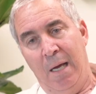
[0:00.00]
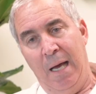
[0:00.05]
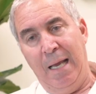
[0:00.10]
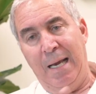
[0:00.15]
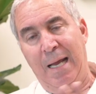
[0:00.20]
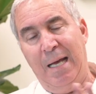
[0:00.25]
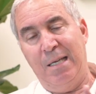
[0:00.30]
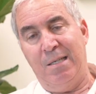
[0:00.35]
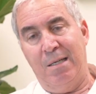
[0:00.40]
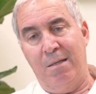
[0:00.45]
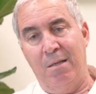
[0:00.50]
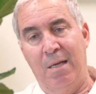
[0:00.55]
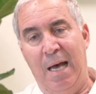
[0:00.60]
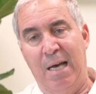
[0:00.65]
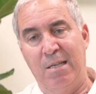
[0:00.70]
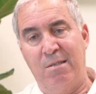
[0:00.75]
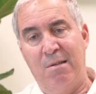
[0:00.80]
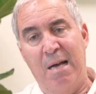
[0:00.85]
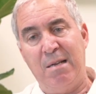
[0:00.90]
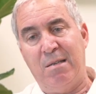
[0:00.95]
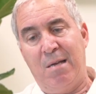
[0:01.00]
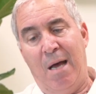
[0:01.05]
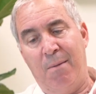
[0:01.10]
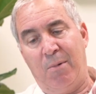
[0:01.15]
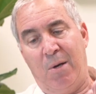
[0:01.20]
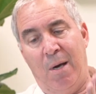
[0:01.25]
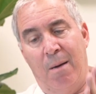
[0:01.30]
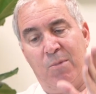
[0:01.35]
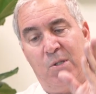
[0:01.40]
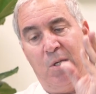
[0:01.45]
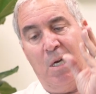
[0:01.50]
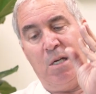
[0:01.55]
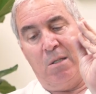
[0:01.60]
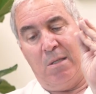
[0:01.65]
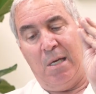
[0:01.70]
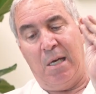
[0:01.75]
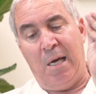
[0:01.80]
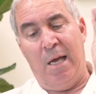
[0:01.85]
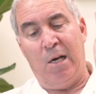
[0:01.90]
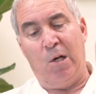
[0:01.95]
and as nighttime comes, they
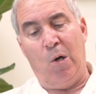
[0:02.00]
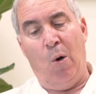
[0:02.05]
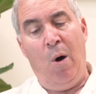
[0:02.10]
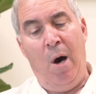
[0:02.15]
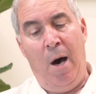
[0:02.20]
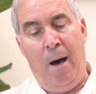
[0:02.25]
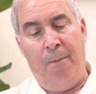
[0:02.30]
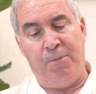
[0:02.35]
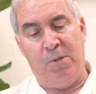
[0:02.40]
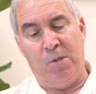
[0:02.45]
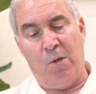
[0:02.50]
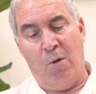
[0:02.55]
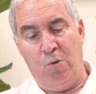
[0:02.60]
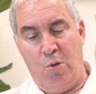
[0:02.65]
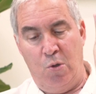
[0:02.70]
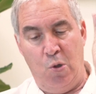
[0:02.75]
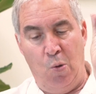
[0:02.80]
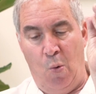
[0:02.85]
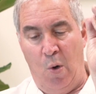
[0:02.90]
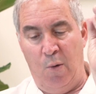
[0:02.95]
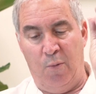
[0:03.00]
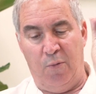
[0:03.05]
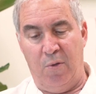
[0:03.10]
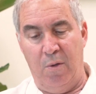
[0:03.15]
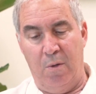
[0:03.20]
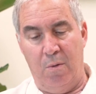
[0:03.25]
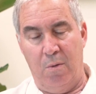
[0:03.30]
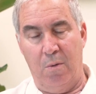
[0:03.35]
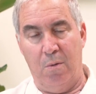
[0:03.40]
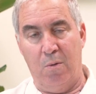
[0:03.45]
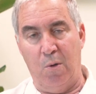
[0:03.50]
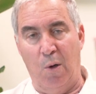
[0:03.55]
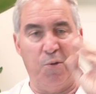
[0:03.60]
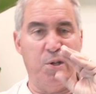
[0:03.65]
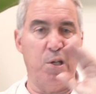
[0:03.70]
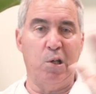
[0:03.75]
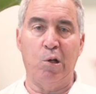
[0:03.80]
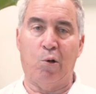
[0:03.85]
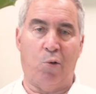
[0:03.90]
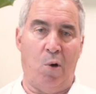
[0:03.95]
kind of go up. So
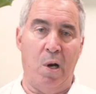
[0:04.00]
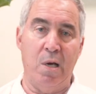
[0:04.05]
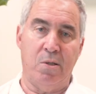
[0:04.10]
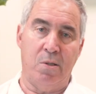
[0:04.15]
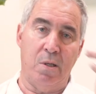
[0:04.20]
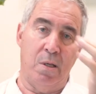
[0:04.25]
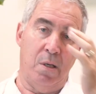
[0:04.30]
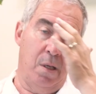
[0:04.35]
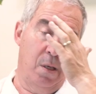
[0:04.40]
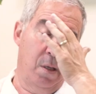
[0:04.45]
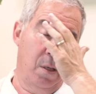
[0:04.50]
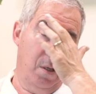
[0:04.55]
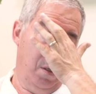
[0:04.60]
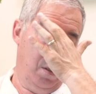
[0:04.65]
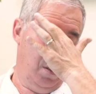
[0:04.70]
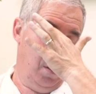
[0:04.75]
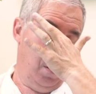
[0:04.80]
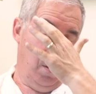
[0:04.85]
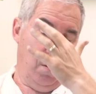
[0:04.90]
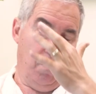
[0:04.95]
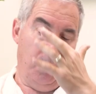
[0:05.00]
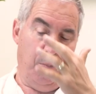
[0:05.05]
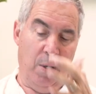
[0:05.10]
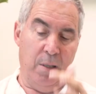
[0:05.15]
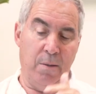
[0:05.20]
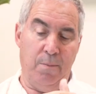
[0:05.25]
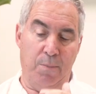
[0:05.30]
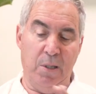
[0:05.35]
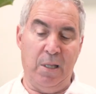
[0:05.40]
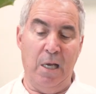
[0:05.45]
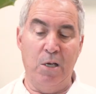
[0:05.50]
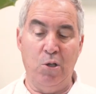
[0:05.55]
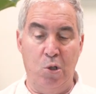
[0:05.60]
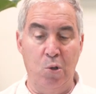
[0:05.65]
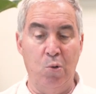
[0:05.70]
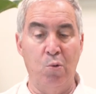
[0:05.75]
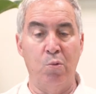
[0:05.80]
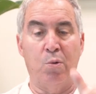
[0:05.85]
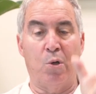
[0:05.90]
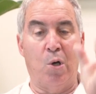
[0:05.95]
don't think you're crazy, but they
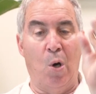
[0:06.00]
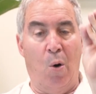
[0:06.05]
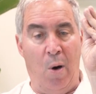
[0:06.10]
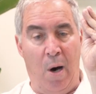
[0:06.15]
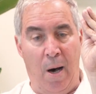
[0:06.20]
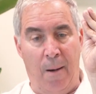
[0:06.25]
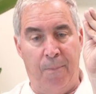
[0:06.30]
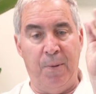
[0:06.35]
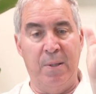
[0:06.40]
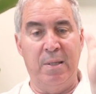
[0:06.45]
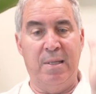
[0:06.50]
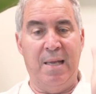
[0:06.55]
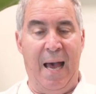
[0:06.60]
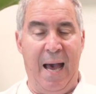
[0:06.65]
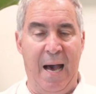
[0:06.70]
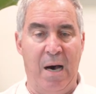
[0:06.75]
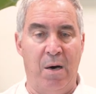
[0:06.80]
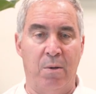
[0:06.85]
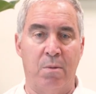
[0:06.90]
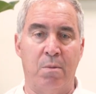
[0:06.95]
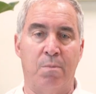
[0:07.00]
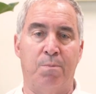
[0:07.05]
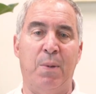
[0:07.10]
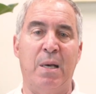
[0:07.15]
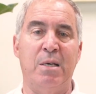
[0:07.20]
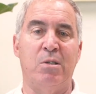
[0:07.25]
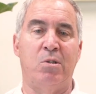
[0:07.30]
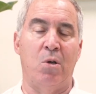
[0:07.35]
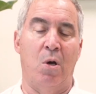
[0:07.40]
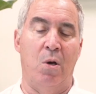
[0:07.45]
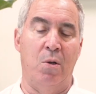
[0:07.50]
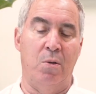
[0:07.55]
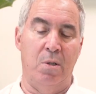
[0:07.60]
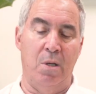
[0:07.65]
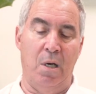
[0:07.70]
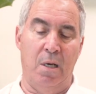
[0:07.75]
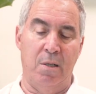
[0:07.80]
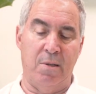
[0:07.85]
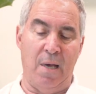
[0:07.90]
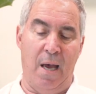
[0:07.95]
do go up and down based on
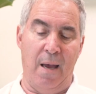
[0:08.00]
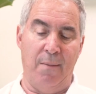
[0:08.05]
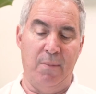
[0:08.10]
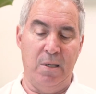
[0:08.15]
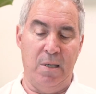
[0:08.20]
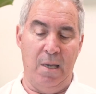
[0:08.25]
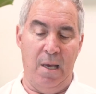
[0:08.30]
time of